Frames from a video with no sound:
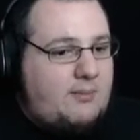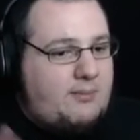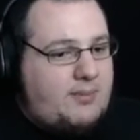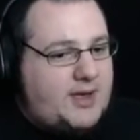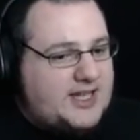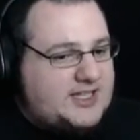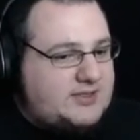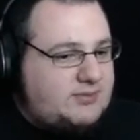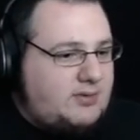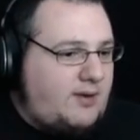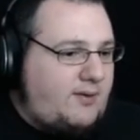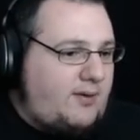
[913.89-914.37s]

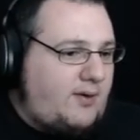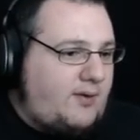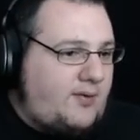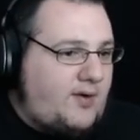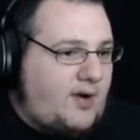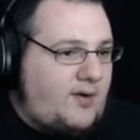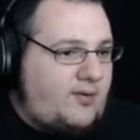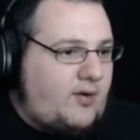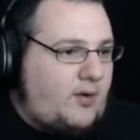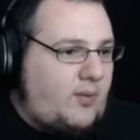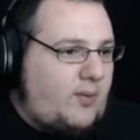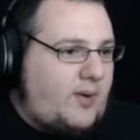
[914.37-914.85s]
Bed's moving
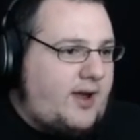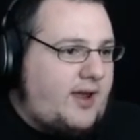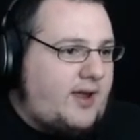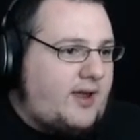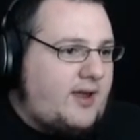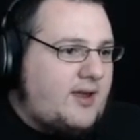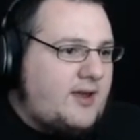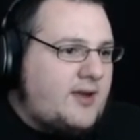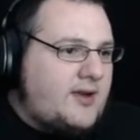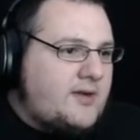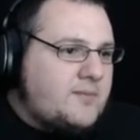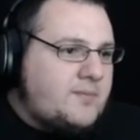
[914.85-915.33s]
further away.
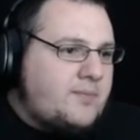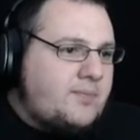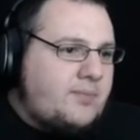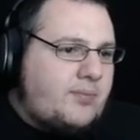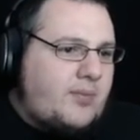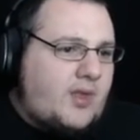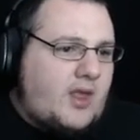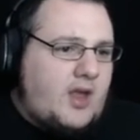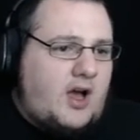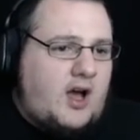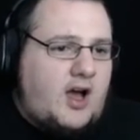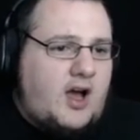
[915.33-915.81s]

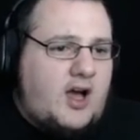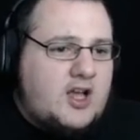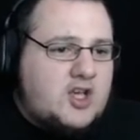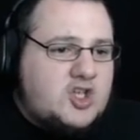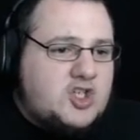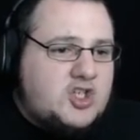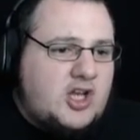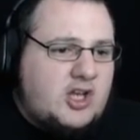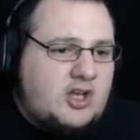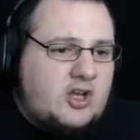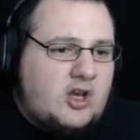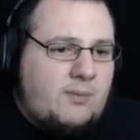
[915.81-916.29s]

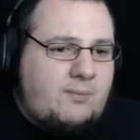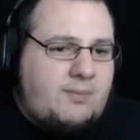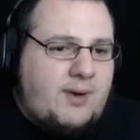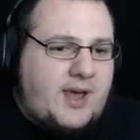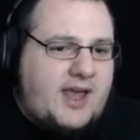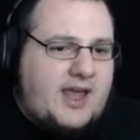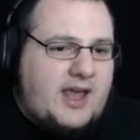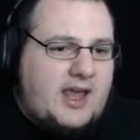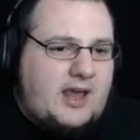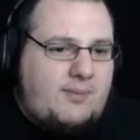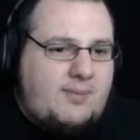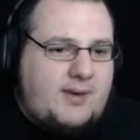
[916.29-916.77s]
Hush, little
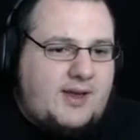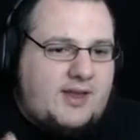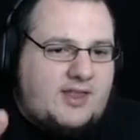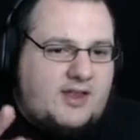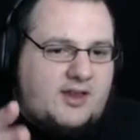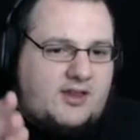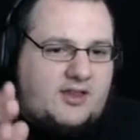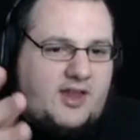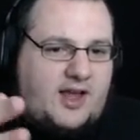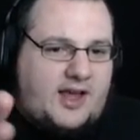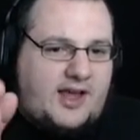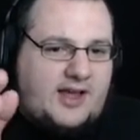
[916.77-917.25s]
baby,
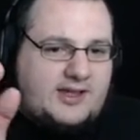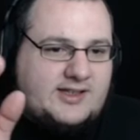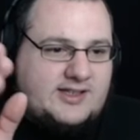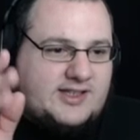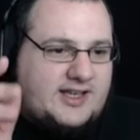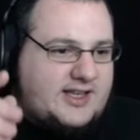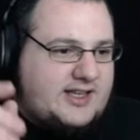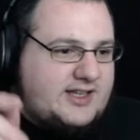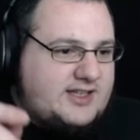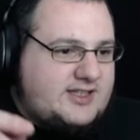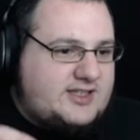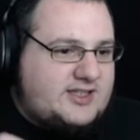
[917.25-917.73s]
the
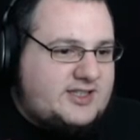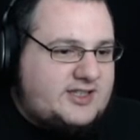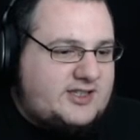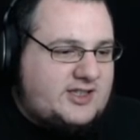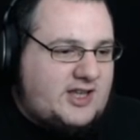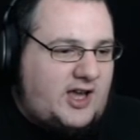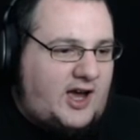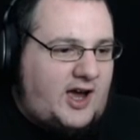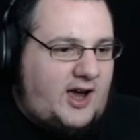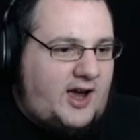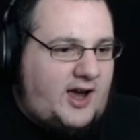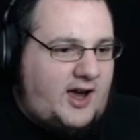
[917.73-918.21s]
night is
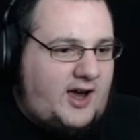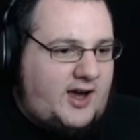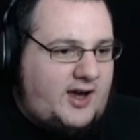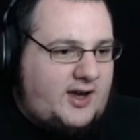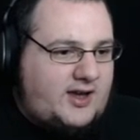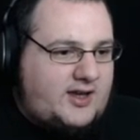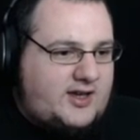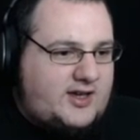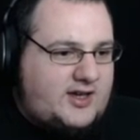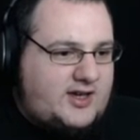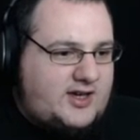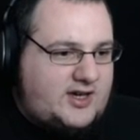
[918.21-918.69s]

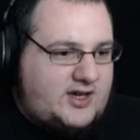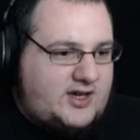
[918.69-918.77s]
stark.